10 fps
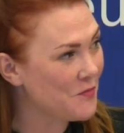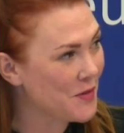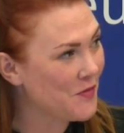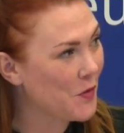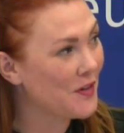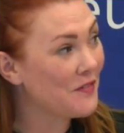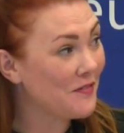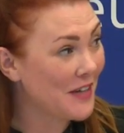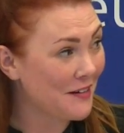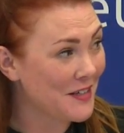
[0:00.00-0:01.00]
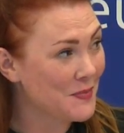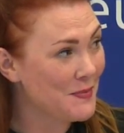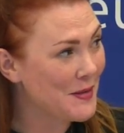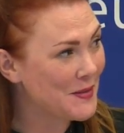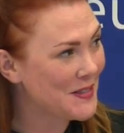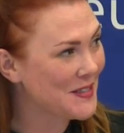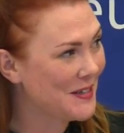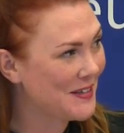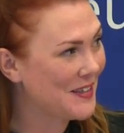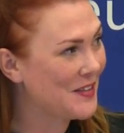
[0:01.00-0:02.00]
who've put forward various proposals
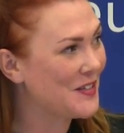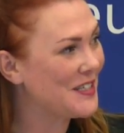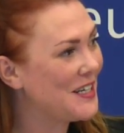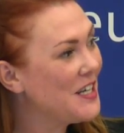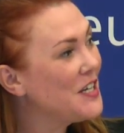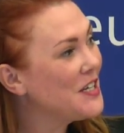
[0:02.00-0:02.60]
on Article 13,